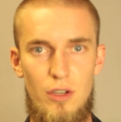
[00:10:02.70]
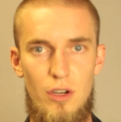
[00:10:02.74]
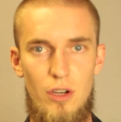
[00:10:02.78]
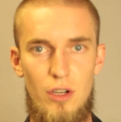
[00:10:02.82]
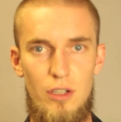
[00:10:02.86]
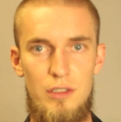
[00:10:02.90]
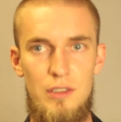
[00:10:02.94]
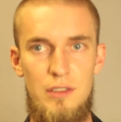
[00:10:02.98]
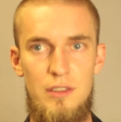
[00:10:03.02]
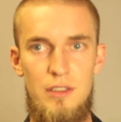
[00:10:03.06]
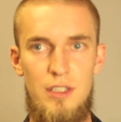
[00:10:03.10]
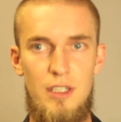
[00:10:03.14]

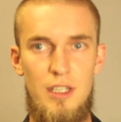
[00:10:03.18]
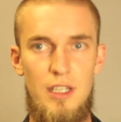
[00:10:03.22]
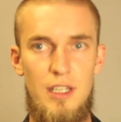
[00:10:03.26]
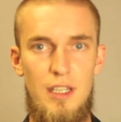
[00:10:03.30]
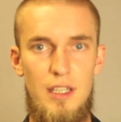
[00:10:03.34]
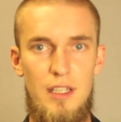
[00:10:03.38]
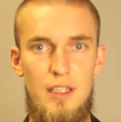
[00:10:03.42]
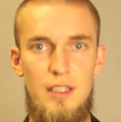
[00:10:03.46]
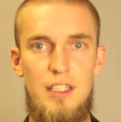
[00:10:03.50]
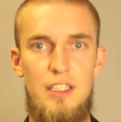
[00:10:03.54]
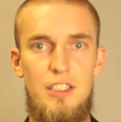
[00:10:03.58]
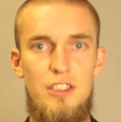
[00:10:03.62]
on,
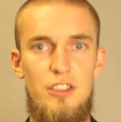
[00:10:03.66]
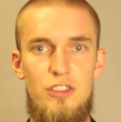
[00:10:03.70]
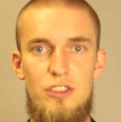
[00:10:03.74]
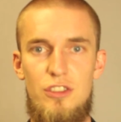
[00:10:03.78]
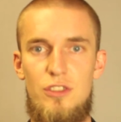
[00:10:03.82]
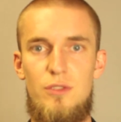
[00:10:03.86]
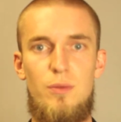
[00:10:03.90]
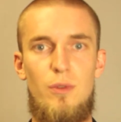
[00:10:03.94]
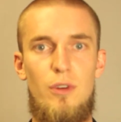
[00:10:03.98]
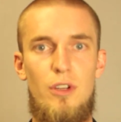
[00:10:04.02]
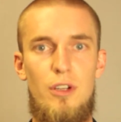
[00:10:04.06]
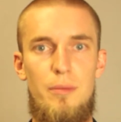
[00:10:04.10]
then you
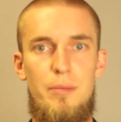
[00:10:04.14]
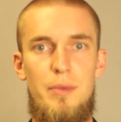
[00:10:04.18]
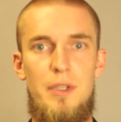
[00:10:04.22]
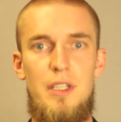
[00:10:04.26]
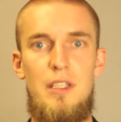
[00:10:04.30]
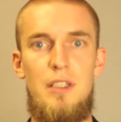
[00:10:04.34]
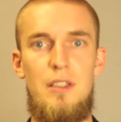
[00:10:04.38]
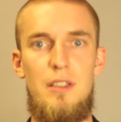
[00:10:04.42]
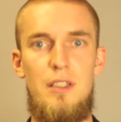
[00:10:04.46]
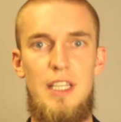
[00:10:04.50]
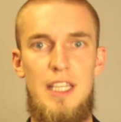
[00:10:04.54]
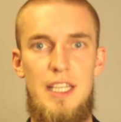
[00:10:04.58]
just want to
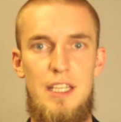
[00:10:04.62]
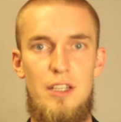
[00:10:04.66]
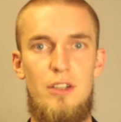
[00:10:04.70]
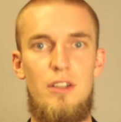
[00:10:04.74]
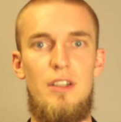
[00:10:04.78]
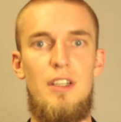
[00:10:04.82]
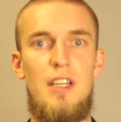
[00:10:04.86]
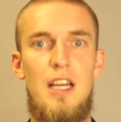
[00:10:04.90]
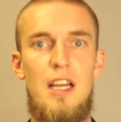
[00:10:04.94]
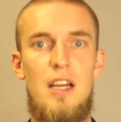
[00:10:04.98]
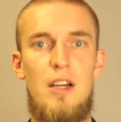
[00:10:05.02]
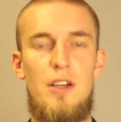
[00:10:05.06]
be here
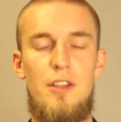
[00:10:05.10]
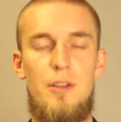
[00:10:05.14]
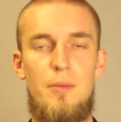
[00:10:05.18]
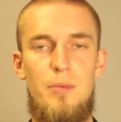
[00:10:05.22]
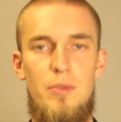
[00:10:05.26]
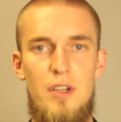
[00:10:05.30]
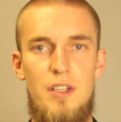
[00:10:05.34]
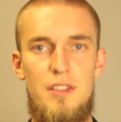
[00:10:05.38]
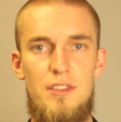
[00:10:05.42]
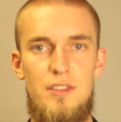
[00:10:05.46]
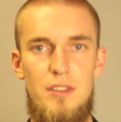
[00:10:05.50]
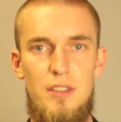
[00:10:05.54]
and now in the
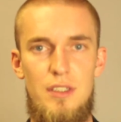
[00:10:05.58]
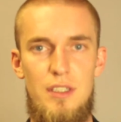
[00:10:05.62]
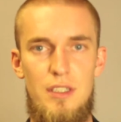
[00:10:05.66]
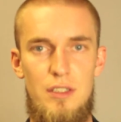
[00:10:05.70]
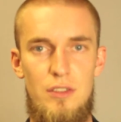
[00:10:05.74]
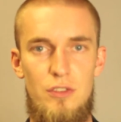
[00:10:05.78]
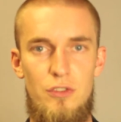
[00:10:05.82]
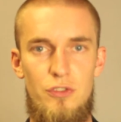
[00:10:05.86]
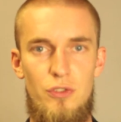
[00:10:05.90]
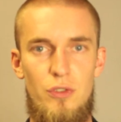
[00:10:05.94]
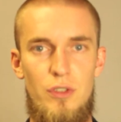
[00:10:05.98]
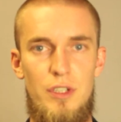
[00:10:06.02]
present and
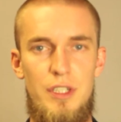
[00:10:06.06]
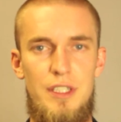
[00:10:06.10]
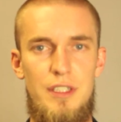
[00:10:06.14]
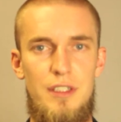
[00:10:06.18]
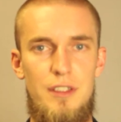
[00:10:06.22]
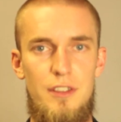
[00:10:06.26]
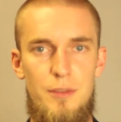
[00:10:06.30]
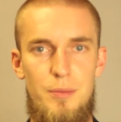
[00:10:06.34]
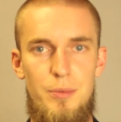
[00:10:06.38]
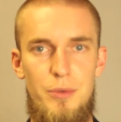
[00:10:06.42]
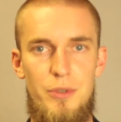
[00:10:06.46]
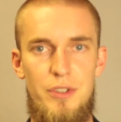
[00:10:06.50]
enjoying and
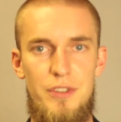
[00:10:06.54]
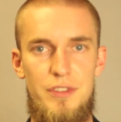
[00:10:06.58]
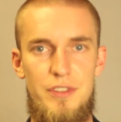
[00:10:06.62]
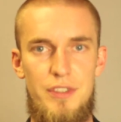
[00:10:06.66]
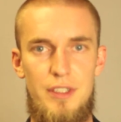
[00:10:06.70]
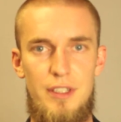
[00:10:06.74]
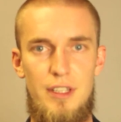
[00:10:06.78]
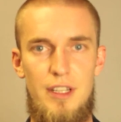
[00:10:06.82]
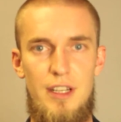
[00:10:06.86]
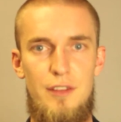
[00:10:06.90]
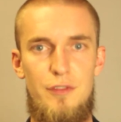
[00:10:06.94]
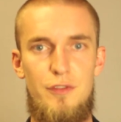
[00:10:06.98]

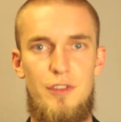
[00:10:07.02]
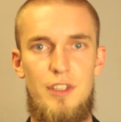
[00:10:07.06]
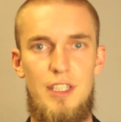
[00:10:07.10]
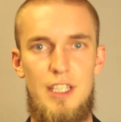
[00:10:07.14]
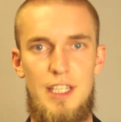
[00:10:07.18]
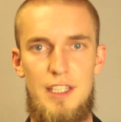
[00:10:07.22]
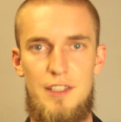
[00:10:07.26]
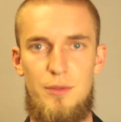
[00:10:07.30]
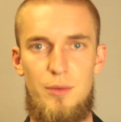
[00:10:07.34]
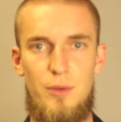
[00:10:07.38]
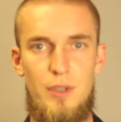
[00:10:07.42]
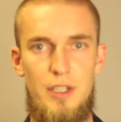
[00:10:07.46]
experiencing life. And
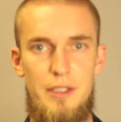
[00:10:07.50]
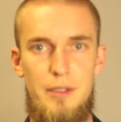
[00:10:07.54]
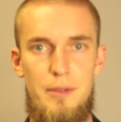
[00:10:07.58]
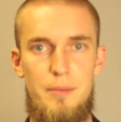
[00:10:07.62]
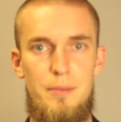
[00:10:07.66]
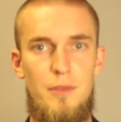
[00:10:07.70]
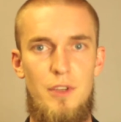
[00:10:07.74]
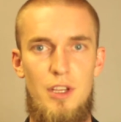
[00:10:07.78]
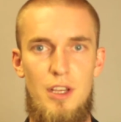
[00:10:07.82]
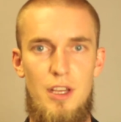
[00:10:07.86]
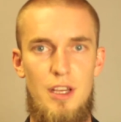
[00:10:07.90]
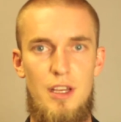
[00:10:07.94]
that's where
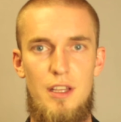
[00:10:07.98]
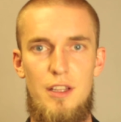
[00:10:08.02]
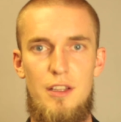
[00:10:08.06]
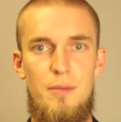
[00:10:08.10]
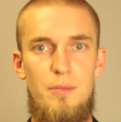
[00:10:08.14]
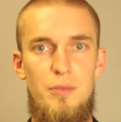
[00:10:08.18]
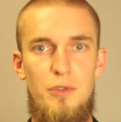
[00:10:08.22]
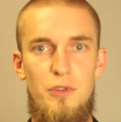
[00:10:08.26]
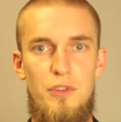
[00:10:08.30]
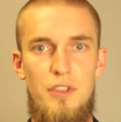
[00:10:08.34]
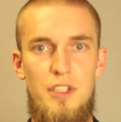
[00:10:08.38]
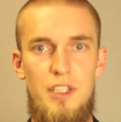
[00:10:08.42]
the
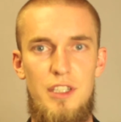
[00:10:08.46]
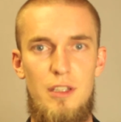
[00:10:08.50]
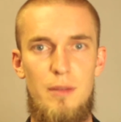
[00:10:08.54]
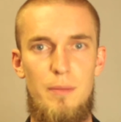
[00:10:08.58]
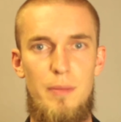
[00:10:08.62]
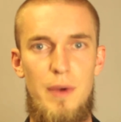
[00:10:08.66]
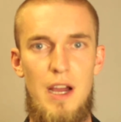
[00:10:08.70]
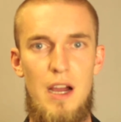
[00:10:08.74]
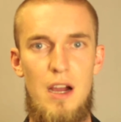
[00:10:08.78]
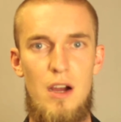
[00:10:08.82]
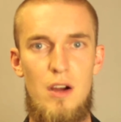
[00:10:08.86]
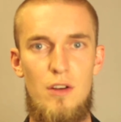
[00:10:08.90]
beauty and the
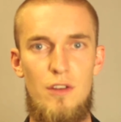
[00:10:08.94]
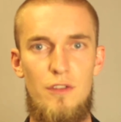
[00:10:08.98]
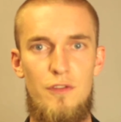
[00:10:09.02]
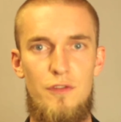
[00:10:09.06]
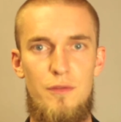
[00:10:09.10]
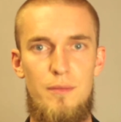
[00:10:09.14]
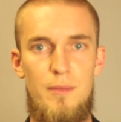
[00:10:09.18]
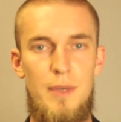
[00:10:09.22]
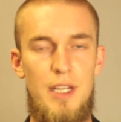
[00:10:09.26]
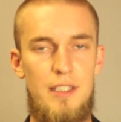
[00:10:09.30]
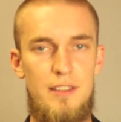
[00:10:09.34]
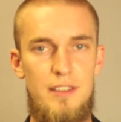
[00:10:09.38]
power
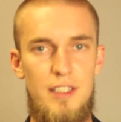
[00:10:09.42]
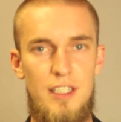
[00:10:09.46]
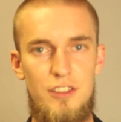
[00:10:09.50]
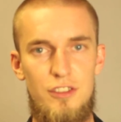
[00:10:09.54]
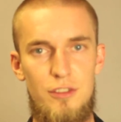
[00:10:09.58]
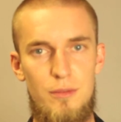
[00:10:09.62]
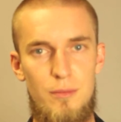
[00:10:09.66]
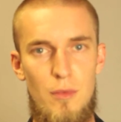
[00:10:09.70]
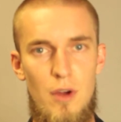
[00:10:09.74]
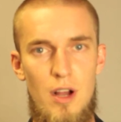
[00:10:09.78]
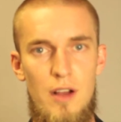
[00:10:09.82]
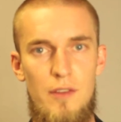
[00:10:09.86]
of
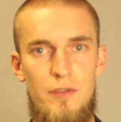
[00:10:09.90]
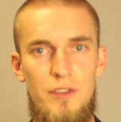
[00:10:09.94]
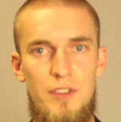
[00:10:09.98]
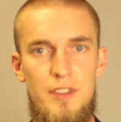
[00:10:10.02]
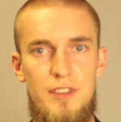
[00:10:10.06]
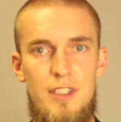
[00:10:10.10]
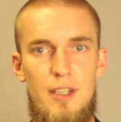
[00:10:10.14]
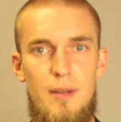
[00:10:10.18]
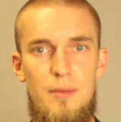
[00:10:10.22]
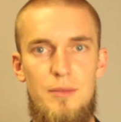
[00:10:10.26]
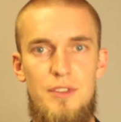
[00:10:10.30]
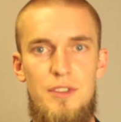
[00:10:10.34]
meditation and
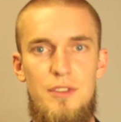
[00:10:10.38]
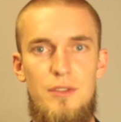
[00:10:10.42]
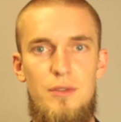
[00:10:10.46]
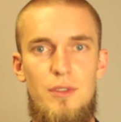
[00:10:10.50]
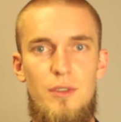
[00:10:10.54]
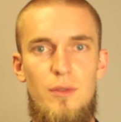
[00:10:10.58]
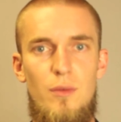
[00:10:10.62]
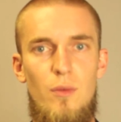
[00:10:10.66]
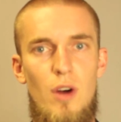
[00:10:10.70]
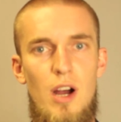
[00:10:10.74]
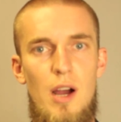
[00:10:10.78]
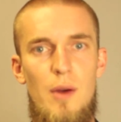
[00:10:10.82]
mindfulness comes into
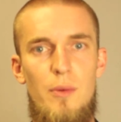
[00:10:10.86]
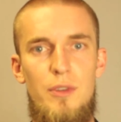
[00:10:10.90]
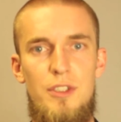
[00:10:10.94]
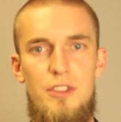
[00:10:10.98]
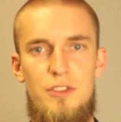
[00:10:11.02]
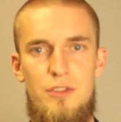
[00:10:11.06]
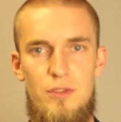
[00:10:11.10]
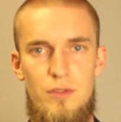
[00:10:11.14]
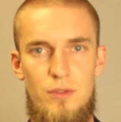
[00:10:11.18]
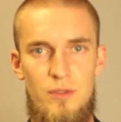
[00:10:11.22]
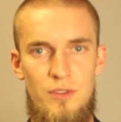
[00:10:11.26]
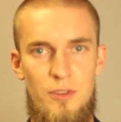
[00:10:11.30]
it, and why we
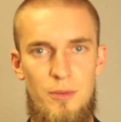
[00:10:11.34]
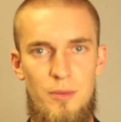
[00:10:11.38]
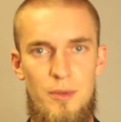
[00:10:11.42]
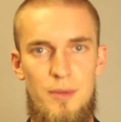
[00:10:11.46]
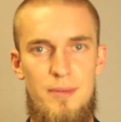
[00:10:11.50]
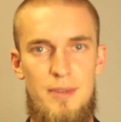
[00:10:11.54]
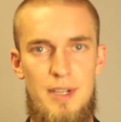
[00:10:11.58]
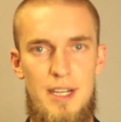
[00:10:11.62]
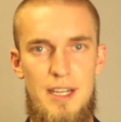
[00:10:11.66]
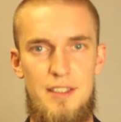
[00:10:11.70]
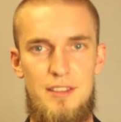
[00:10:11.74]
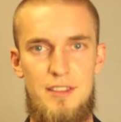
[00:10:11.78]
should also be
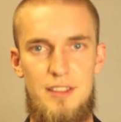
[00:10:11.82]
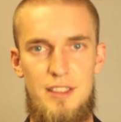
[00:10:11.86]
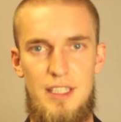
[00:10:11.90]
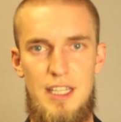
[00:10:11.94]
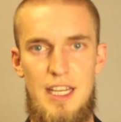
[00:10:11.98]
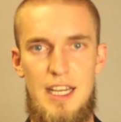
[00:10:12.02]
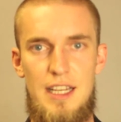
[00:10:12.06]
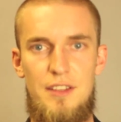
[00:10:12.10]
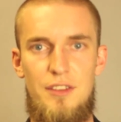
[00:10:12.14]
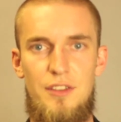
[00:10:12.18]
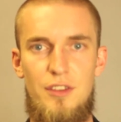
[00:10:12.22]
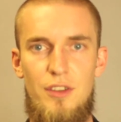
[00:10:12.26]
practicing
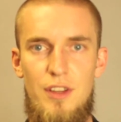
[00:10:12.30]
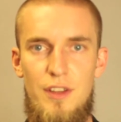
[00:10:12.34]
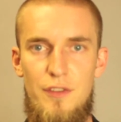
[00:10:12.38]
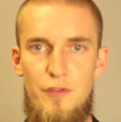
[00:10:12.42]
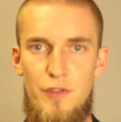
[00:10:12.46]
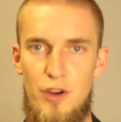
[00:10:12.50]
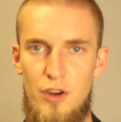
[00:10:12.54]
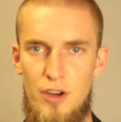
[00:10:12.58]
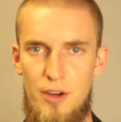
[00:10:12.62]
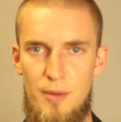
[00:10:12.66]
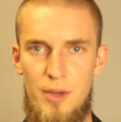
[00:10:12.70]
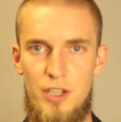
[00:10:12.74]
that. So they're
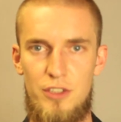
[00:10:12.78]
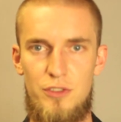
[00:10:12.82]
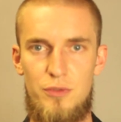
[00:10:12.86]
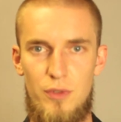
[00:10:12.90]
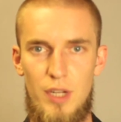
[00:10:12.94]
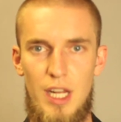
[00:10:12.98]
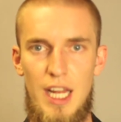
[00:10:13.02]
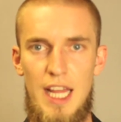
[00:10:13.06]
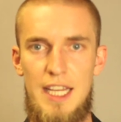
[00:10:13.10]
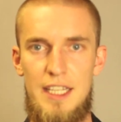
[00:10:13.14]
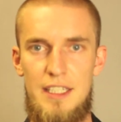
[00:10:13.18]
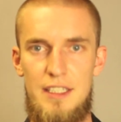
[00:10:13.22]
very much
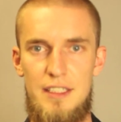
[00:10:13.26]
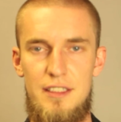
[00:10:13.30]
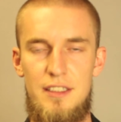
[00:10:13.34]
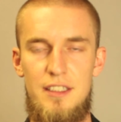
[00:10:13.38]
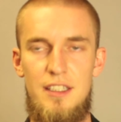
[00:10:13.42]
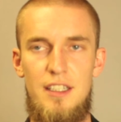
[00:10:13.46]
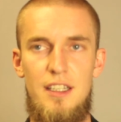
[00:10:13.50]
related.